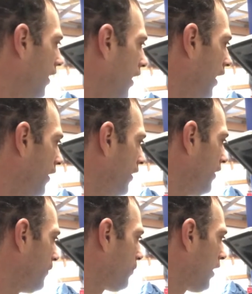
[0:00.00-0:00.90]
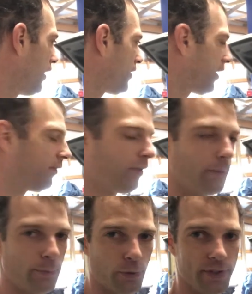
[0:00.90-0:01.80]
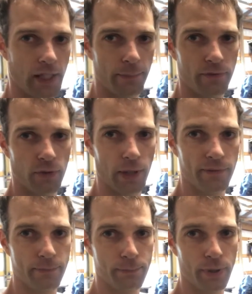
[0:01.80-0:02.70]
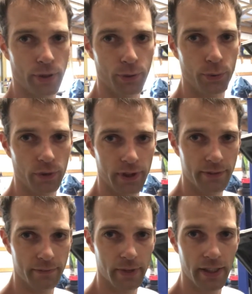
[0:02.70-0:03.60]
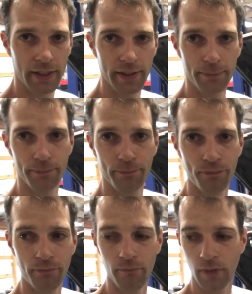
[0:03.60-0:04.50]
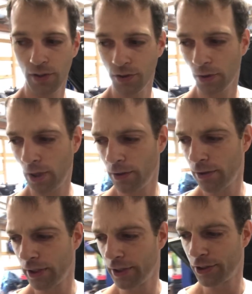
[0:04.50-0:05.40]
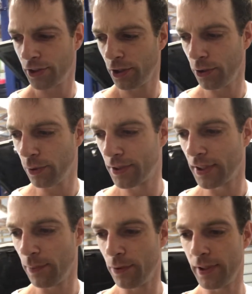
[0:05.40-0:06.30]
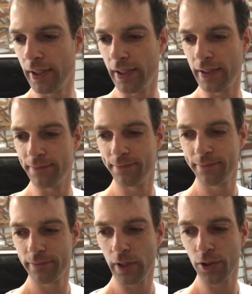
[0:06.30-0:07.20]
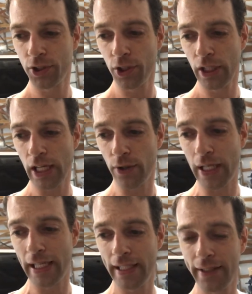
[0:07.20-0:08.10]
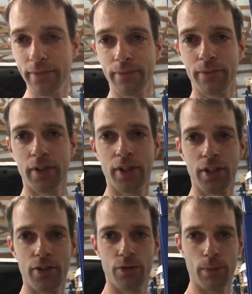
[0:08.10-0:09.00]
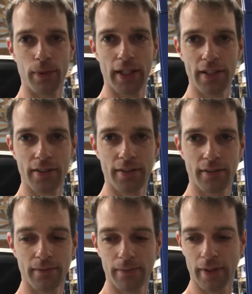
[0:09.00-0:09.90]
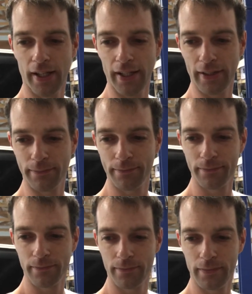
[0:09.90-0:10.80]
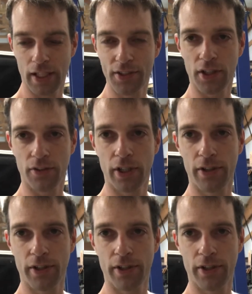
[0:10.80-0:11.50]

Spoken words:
And then probably just give a little bit more time before I put coolant in it. So I'll show you what's up with I'll show you how I replace the accelerator